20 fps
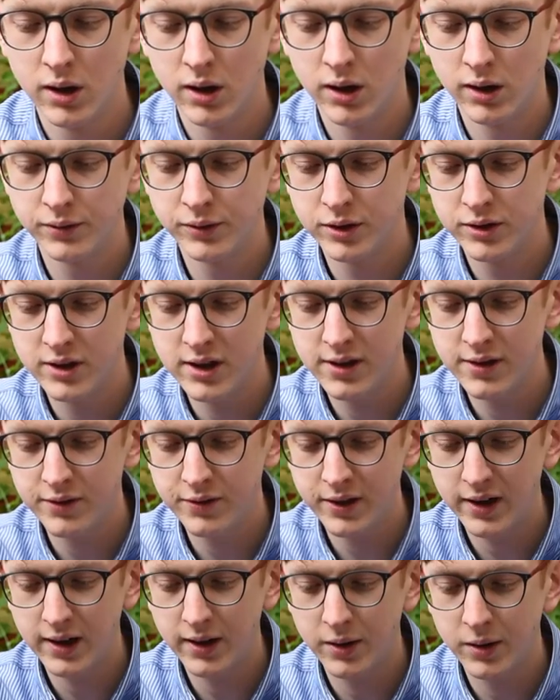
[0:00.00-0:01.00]
of the
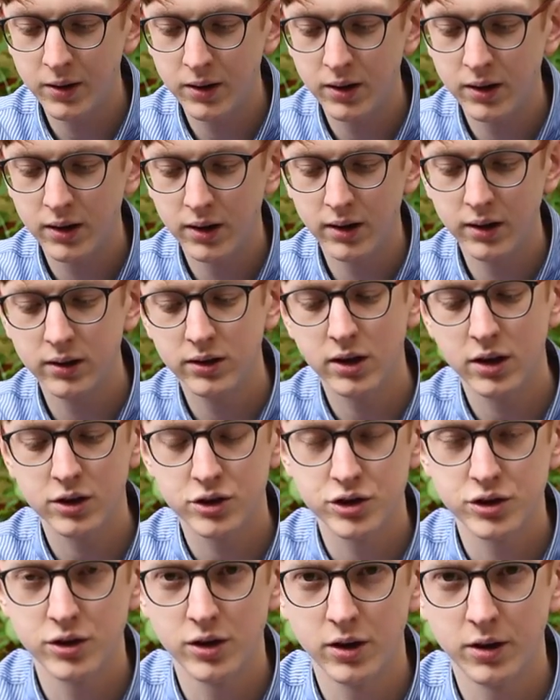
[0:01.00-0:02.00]
Tefal
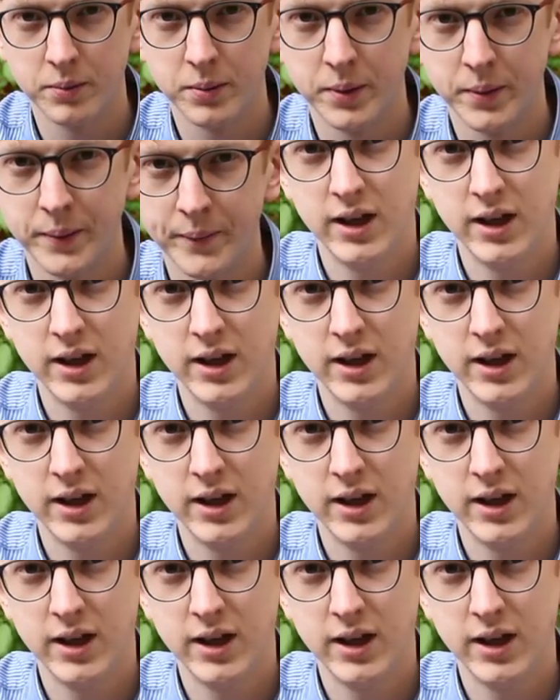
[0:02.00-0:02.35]
induction hob.